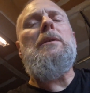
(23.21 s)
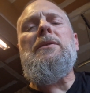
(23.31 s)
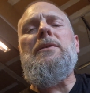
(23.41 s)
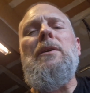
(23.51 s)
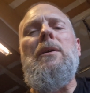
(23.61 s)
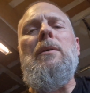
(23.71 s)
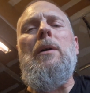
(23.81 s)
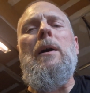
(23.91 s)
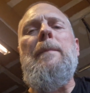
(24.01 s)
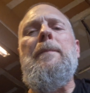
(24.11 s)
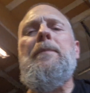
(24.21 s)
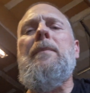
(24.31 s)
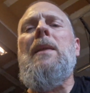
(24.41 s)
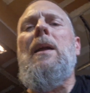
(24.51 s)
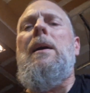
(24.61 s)
so uh,
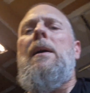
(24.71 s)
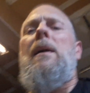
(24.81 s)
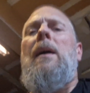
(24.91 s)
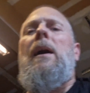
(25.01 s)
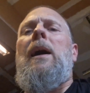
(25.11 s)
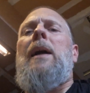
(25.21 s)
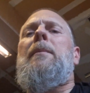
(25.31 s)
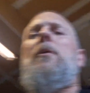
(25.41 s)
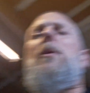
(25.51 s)
I am